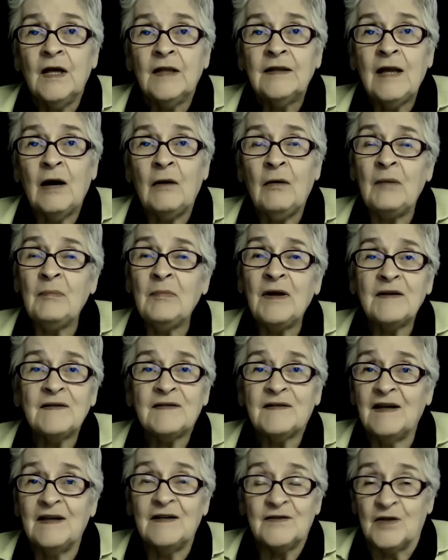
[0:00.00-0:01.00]
Now, I'm not
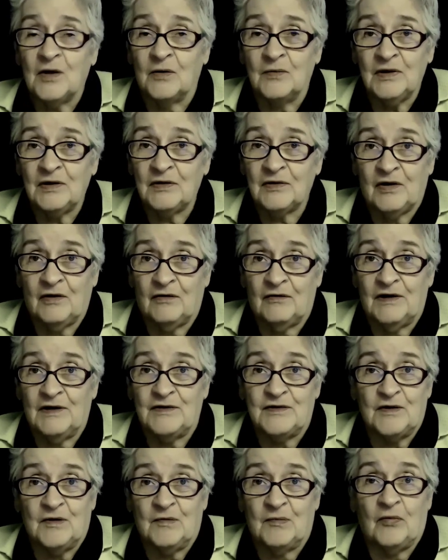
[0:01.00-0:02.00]
saying don't encourage
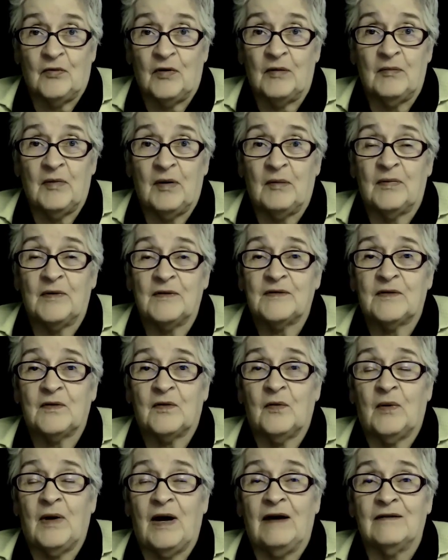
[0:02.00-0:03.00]
your board members to
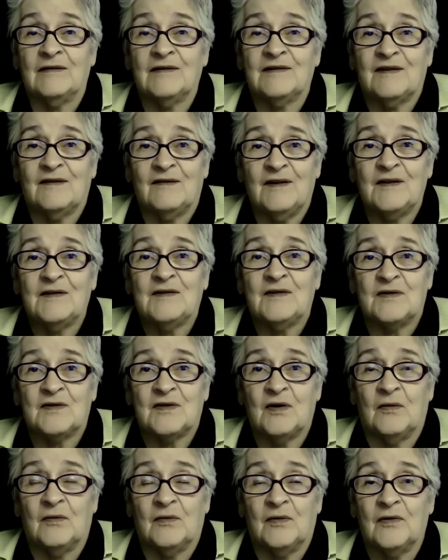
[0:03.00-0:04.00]
go out and solicit
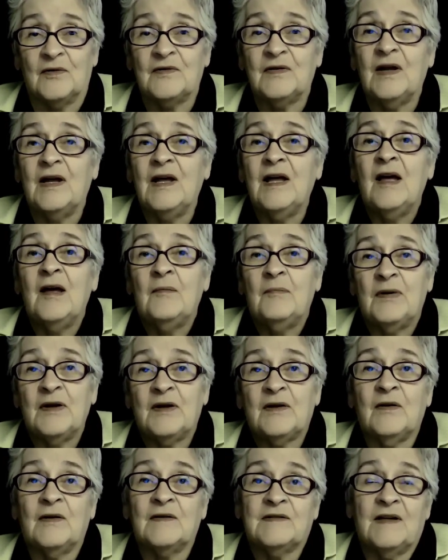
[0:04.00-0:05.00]
donors,
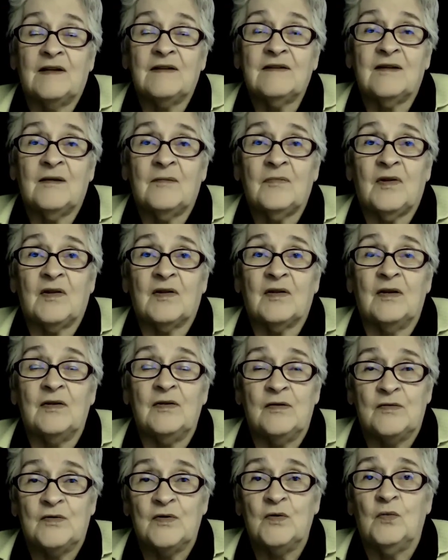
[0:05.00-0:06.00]
because that's something that
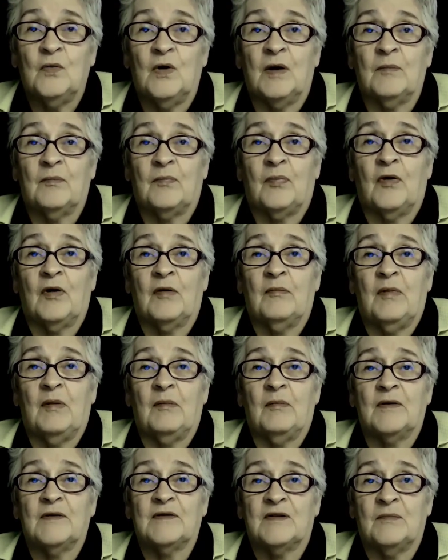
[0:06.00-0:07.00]
you do want board
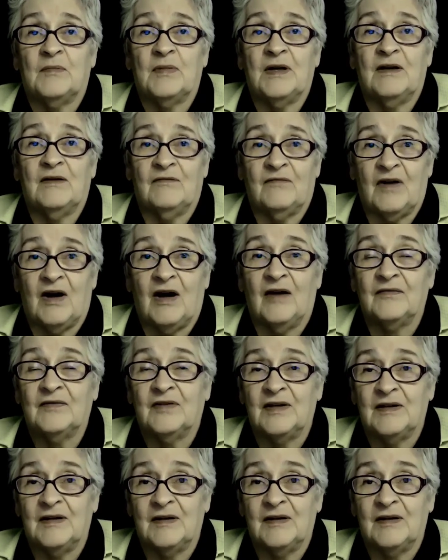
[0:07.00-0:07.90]
members to be involved in.